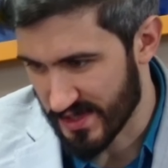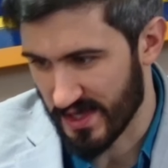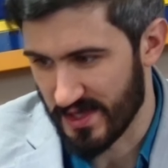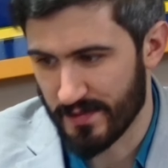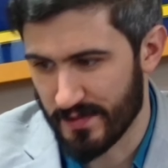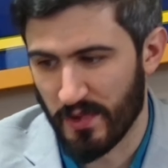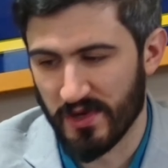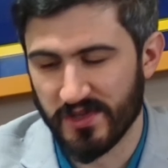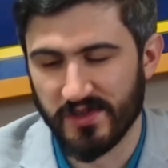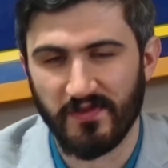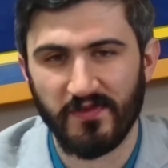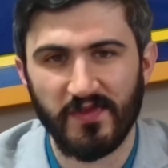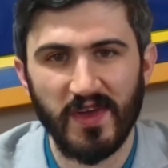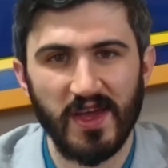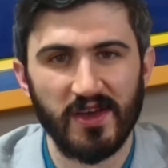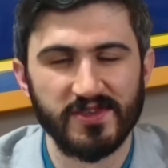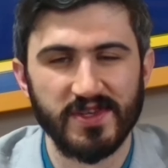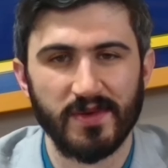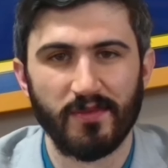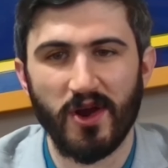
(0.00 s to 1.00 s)
to say this person
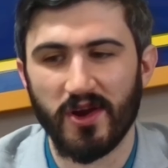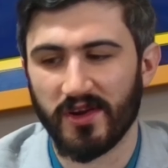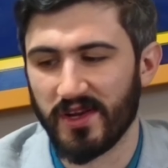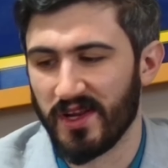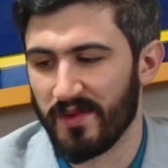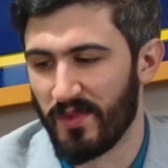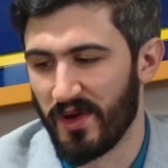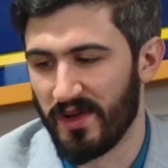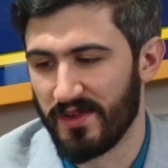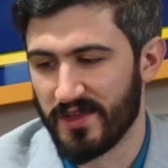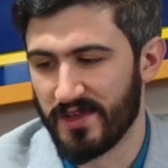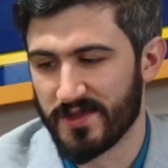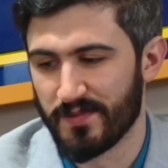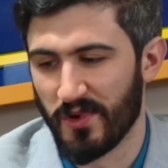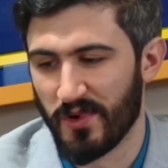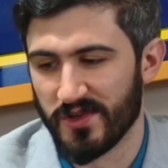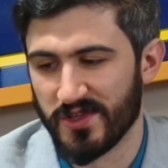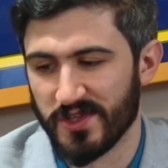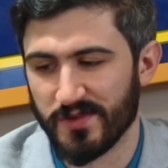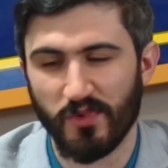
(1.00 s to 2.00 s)
fails at marketing, but this
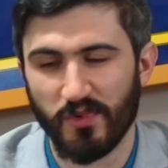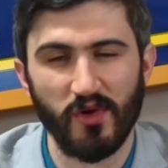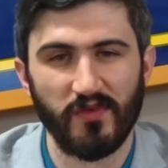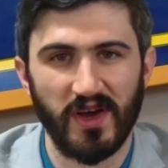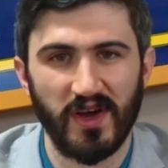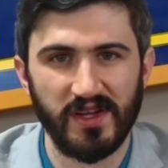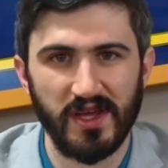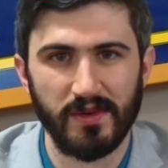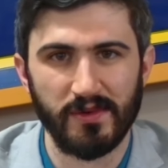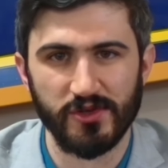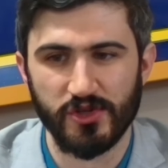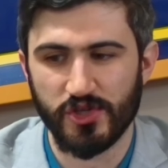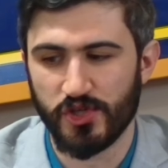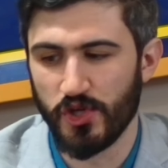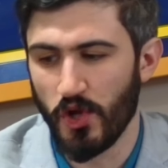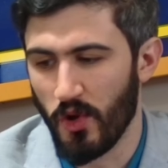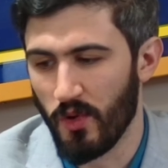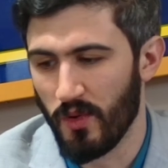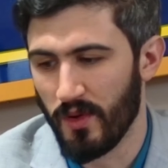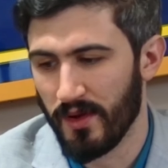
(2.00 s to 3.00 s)
person's profile name is
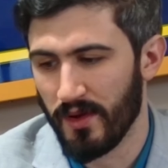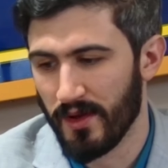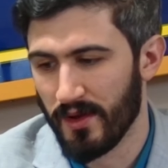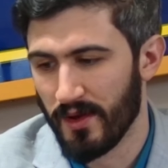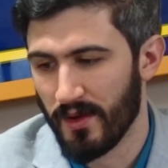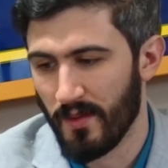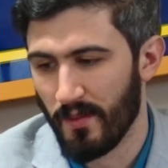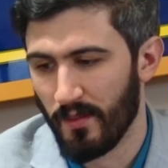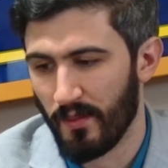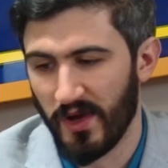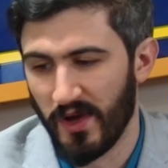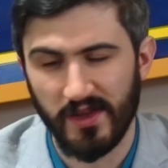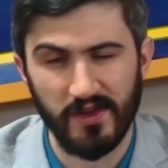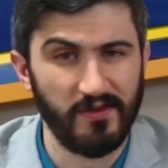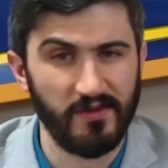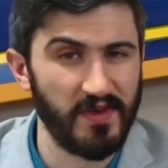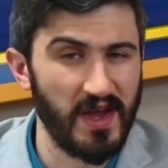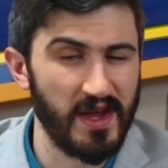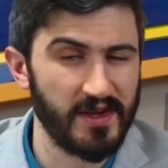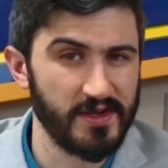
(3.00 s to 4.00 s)
Shu, but
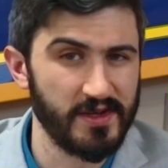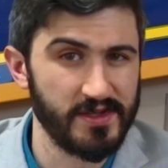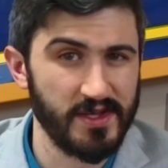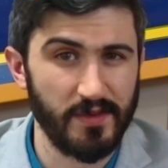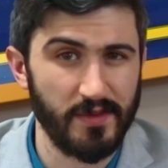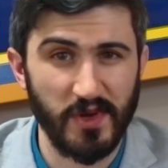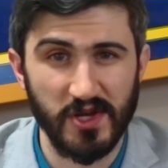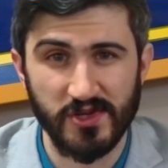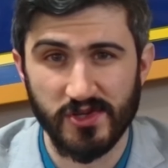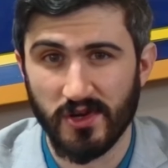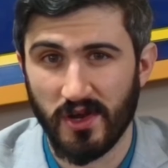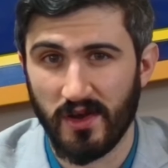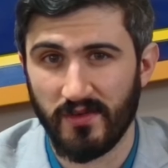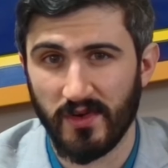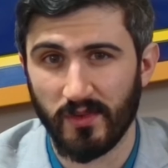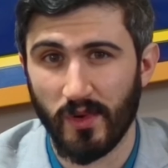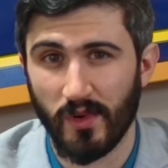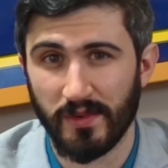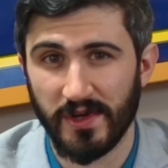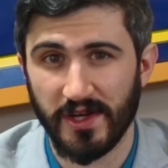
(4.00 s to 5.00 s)
in fact is a picture of
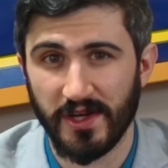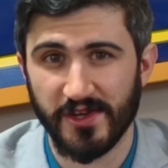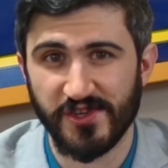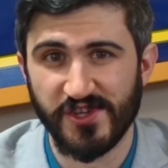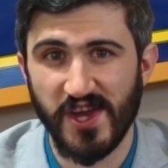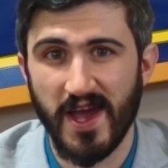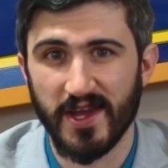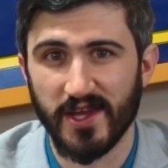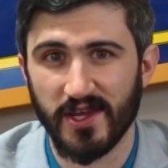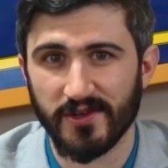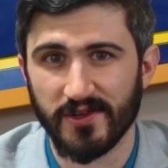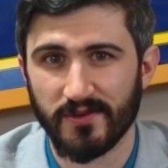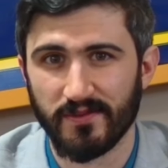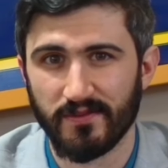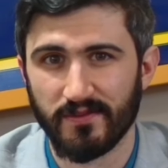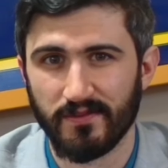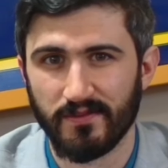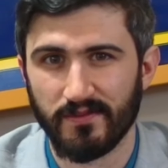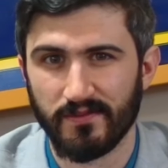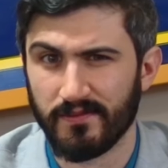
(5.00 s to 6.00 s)
a woman in a jacket.
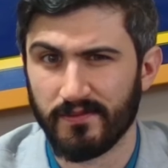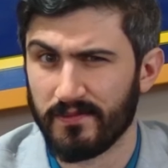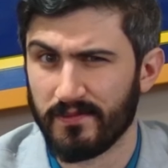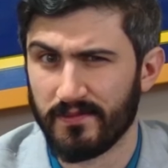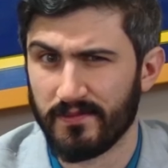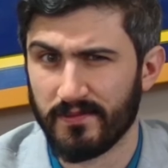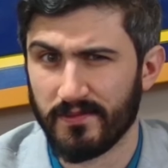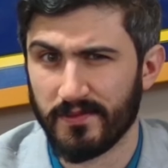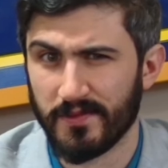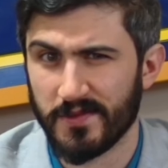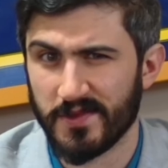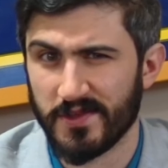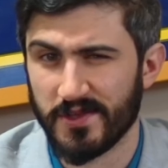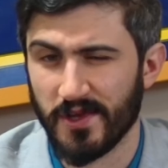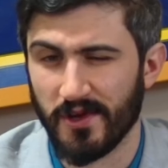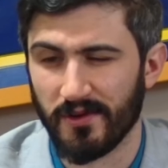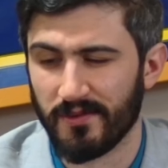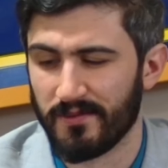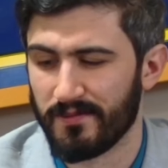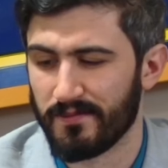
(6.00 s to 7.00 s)

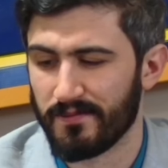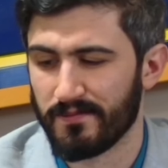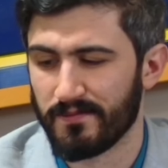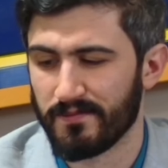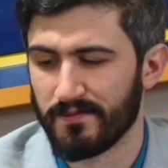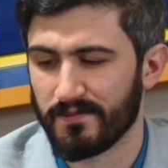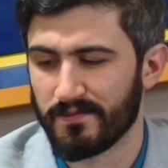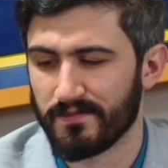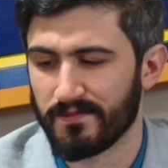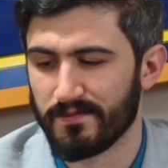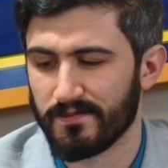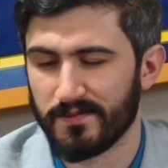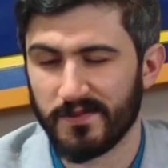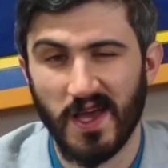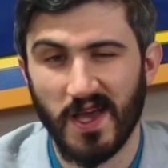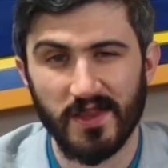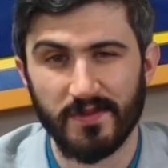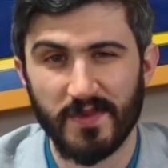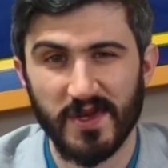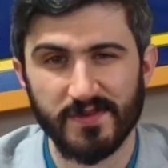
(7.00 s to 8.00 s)
So,
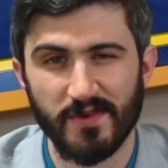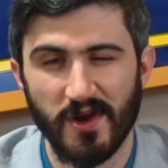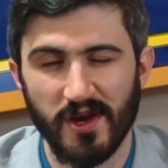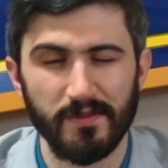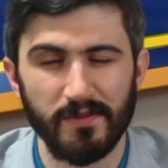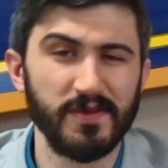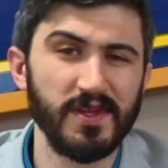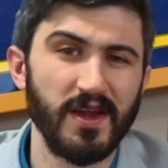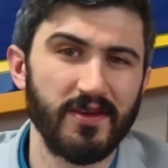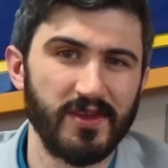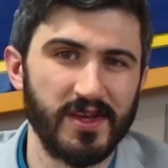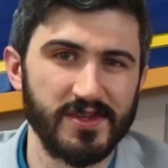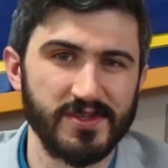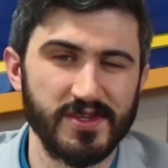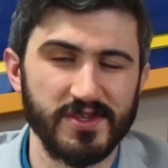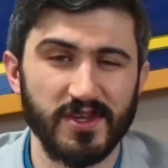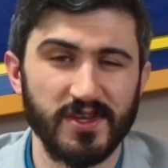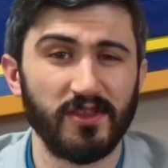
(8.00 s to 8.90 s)
not the best marketing. Nevertheless, this